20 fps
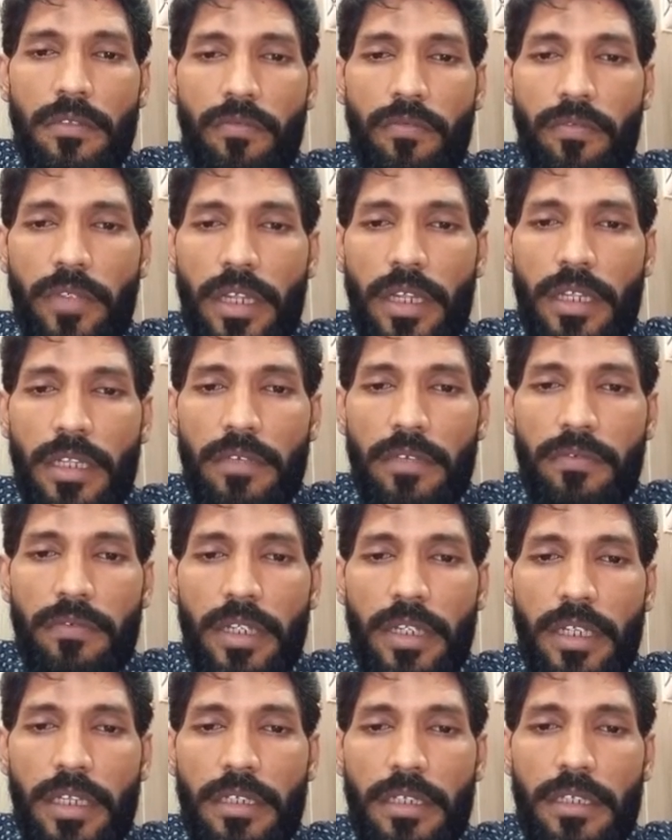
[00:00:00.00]

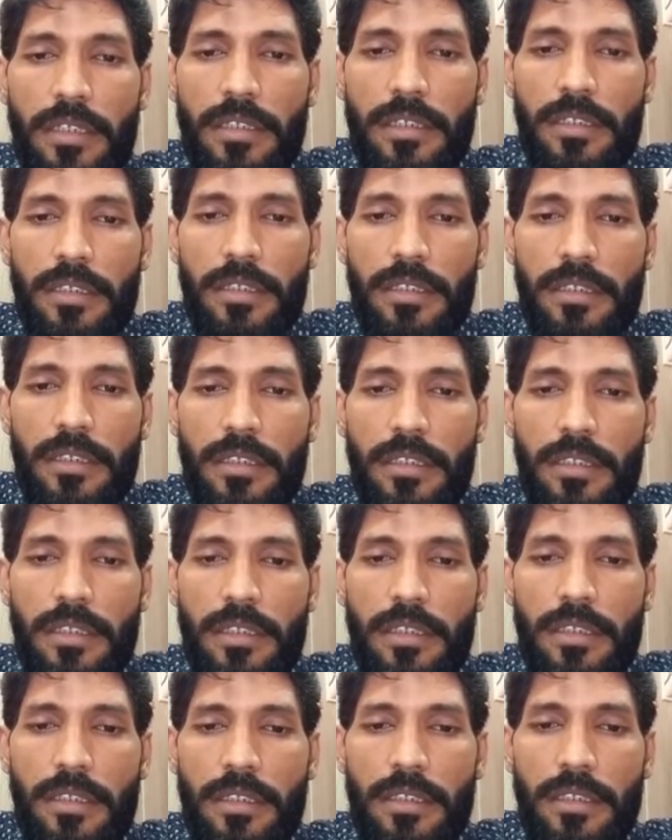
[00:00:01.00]
Well-defined,
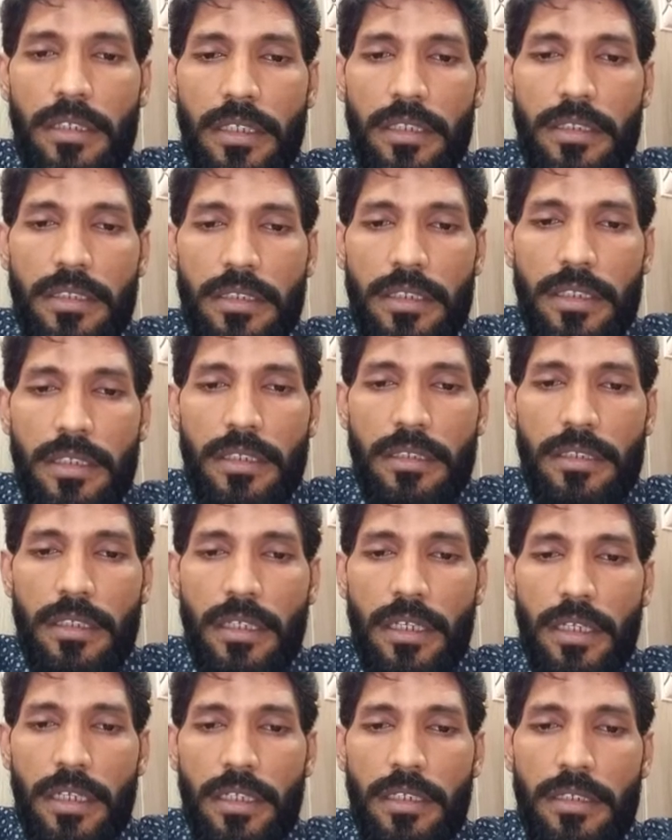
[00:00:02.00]
distinct,
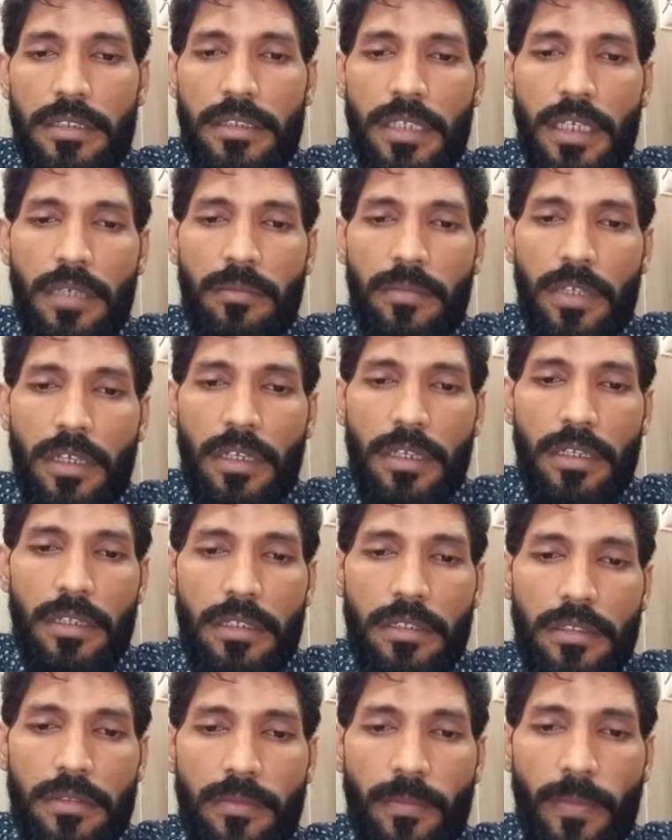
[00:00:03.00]
and same kind.
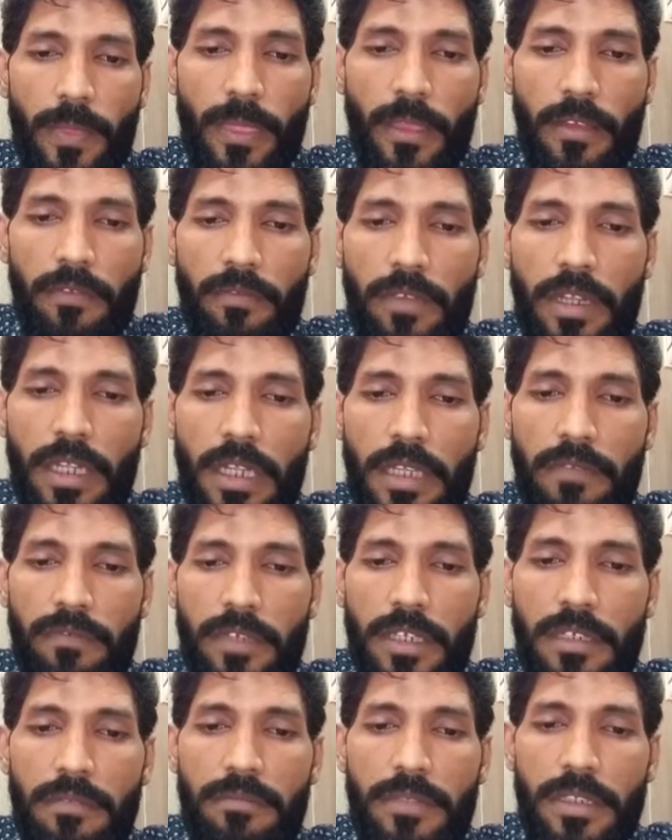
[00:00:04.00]

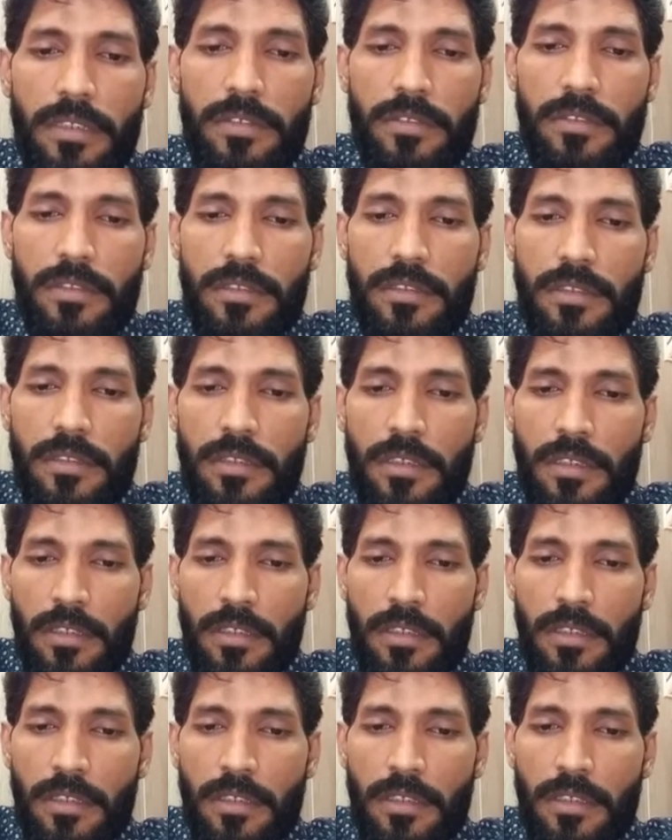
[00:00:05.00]
Well-defined means